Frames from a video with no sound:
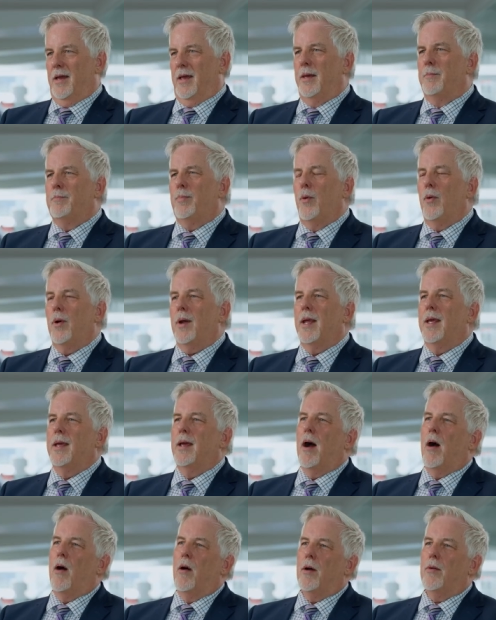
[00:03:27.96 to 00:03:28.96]

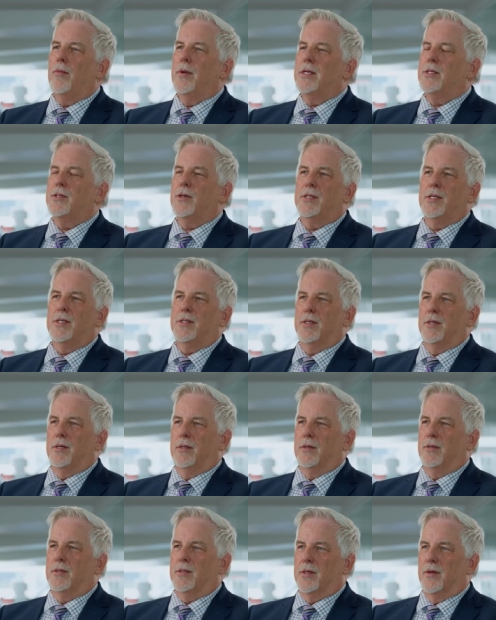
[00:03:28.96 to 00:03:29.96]
Importantly, our research is
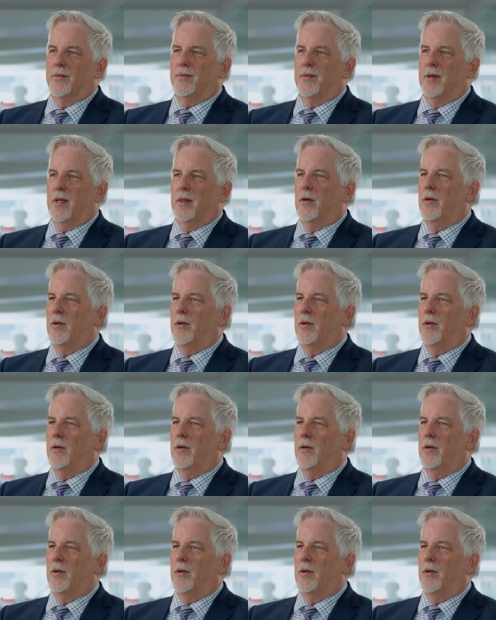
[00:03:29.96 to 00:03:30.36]
inclusive,